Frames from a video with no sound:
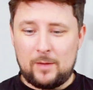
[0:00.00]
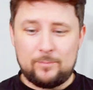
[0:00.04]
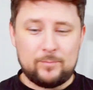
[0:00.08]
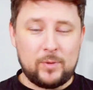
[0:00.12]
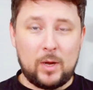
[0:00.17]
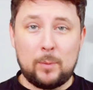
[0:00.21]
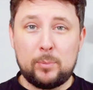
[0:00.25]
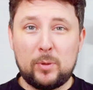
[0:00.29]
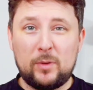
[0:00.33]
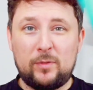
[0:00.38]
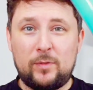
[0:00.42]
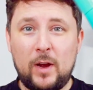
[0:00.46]

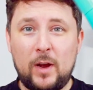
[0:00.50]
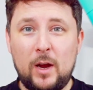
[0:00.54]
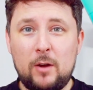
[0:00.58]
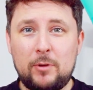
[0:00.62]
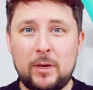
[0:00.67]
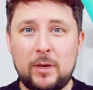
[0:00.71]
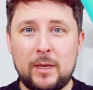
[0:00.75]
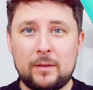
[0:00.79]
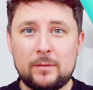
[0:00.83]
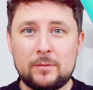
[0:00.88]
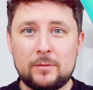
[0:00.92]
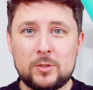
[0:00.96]
I
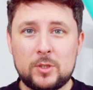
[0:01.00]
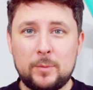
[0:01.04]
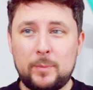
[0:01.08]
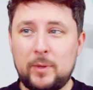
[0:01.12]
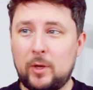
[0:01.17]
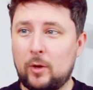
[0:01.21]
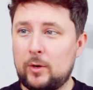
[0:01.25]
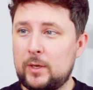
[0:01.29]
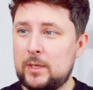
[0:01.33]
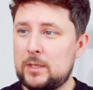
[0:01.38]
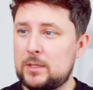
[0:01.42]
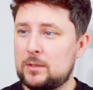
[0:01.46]
prefer it, to
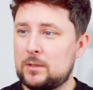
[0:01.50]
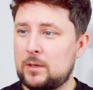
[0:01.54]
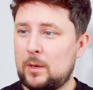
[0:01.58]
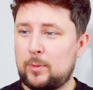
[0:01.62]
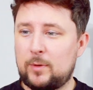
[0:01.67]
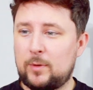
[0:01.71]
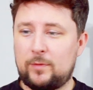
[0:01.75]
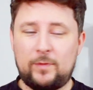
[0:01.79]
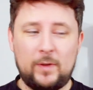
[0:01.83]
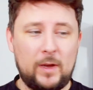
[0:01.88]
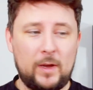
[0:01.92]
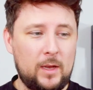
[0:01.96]
be honest. I
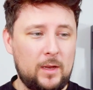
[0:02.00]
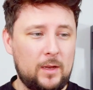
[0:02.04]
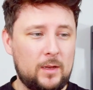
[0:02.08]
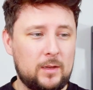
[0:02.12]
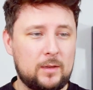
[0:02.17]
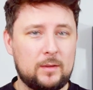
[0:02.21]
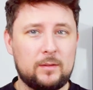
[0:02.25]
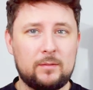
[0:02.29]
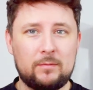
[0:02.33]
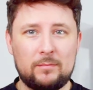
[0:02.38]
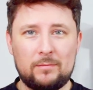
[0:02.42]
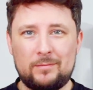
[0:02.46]

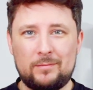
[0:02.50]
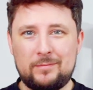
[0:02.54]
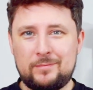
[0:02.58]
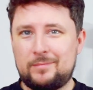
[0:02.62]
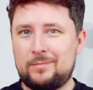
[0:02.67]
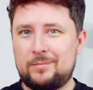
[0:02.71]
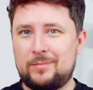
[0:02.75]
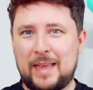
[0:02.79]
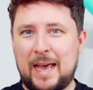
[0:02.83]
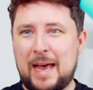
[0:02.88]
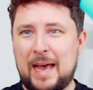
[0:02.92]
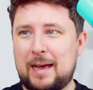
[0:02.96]
prefer
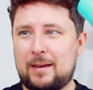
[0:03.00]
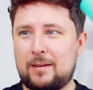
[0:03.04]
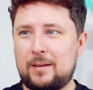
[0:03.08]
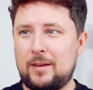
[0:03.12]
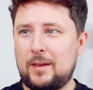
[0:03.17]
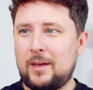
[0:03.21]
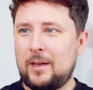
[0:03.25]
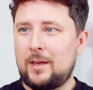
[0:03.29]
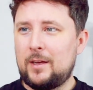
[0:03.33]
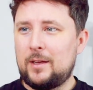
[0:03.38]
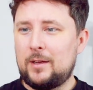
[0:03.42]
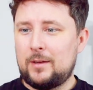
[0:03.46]

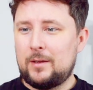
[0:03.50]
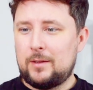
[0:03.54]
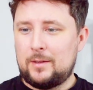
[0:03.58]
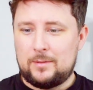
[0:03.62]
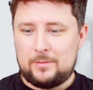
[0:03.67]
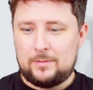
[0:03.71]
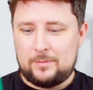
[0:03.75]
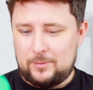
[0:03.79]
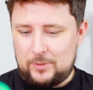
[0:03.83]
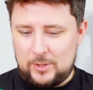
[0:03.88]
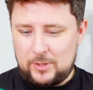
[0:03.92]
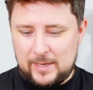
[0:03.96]
that.
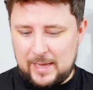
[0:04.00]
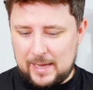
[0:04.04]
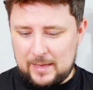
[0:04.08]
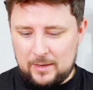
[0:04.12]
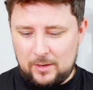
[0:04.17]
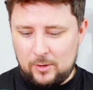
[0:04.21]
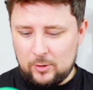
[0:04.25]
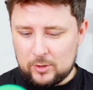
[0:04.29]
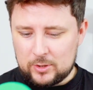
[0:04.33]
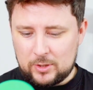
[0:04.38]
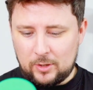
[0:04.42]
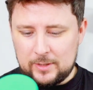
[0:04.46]

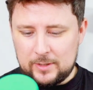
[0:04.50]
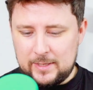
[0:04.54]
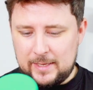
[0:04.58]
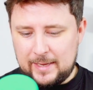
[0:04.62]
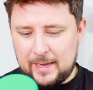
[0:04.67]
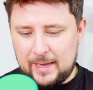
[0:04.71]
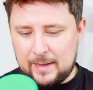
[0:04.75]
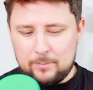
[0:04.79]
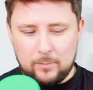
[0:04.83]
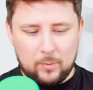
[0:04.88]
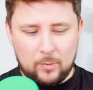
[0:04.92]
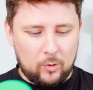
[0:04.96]
Looks like you
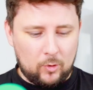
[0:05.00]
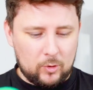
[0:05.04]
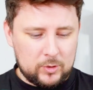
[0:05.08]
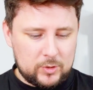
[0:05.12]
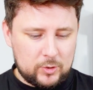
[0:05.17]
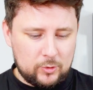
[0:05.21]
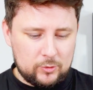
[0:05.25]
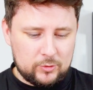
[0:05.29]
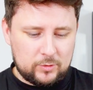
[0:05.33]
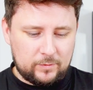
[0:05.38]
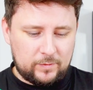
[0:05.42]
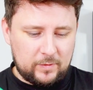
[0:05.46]
get more,
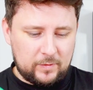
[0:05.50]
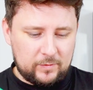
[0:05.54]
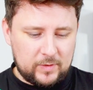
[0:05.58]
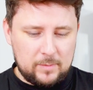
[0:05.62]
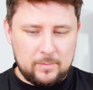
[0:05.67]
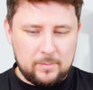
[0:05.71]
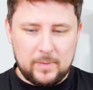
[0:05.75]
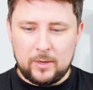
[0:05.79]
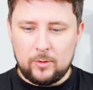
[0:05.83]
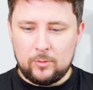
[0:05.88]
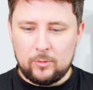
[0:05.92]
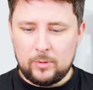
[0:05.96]

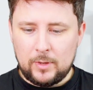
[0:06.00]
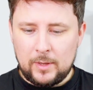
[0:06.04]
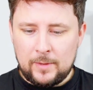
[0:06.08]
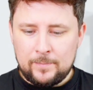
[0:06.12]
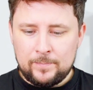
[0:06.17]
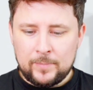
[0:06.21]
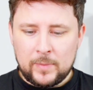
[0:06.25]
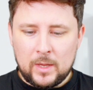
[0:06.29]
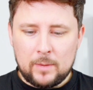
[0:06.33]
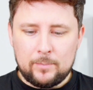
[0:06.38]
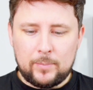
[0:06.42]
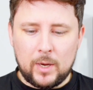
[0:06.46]
250ml.
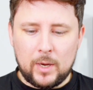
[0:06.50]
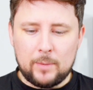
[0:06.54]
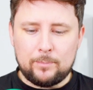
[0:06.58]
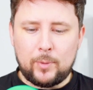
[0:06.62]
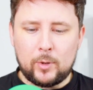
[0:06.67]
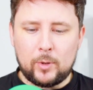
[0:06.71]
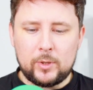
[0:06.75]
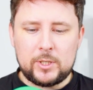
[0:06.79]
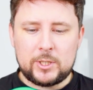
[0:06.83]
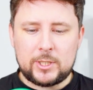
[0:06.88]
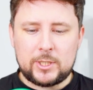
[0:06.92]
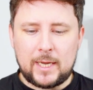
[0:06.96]
But
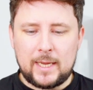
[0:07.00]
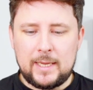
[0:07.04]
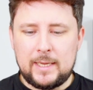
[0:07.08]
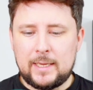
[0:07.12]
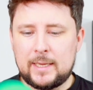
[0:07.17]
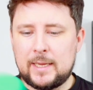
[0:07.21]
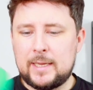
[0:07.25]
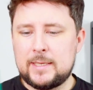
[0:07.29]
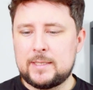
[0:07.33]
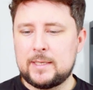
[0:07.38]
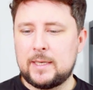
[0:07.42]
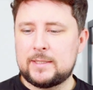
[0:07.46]
Body
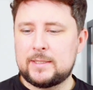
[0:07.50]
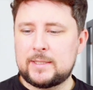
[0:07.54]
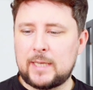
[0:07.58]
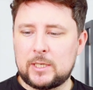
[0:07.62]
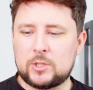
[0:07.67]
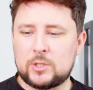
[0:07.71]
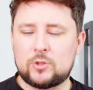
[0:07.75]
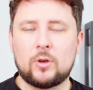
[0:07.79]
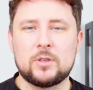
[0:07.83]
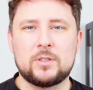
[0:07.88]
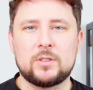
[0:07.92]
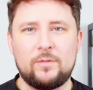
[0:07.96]
Shake is a
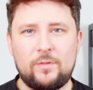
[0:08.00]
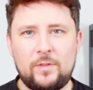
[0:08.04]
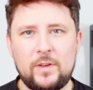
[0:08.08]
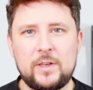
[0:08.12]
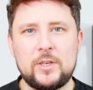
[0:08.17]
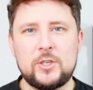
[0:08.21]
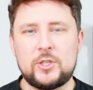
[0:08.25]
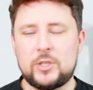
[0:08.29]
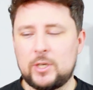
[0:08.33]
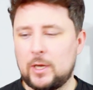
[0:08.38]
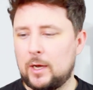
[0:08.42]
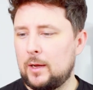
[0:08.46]
texturizing
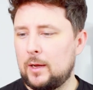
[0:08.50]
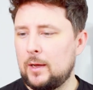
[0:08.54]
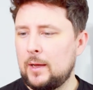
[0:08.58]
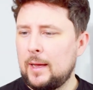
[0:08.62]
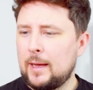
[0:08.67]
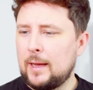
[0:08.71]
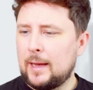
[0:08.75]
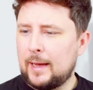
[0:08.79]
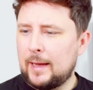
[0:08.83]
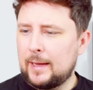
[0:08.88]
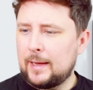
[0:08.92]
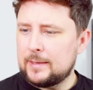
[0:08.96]
finisher
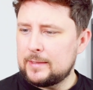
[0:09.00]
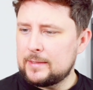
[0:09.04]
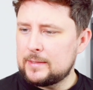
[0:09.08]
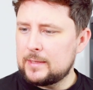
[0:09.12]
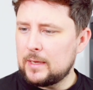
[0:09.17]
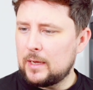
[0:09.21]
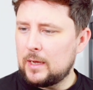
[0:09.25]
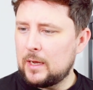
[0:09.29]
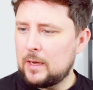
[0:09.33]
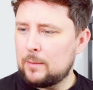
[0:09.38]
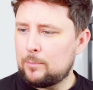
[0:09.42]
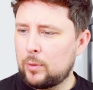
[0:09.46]
and